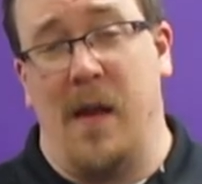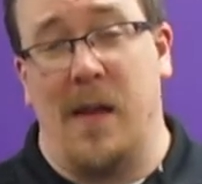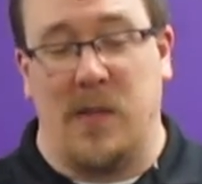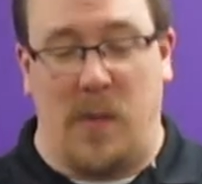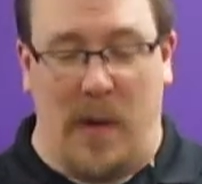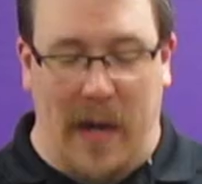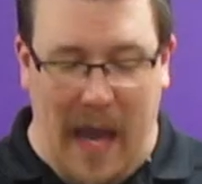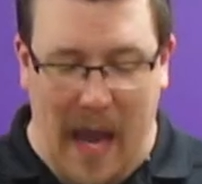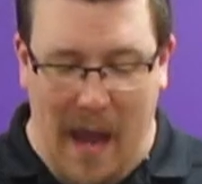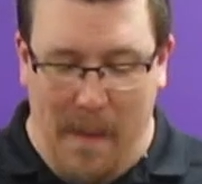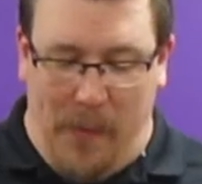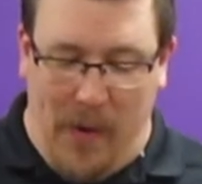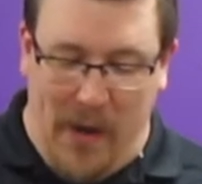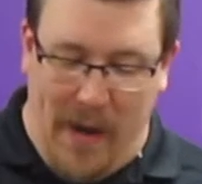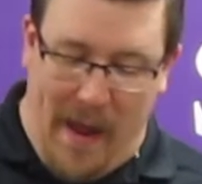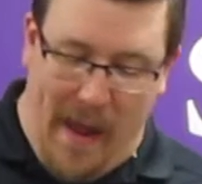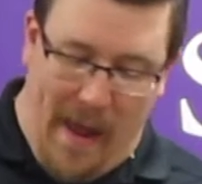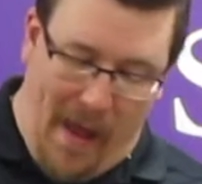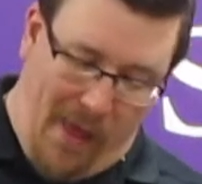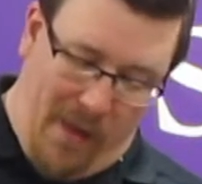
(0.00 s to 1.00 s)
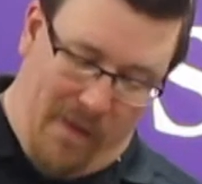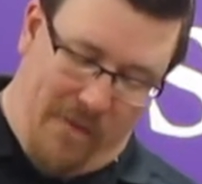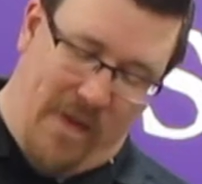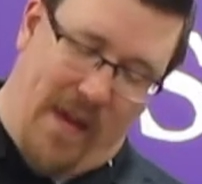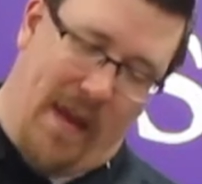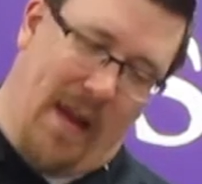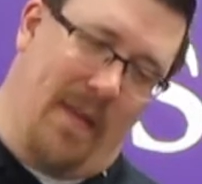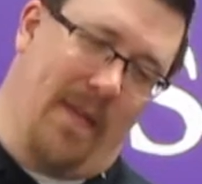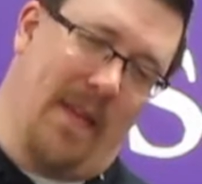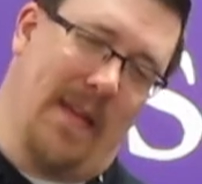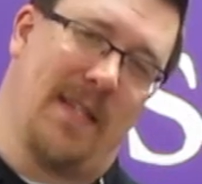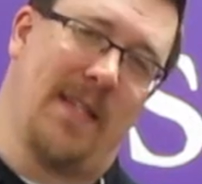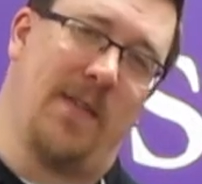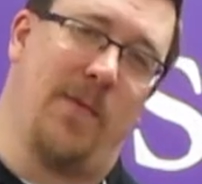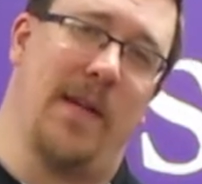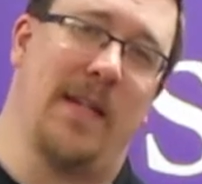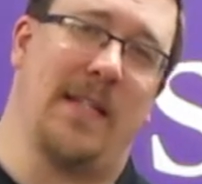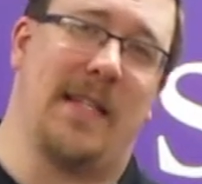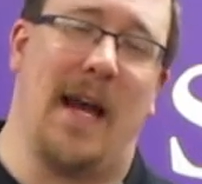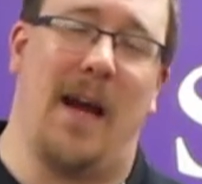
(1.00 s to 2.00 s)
So I can't put elephant in this 3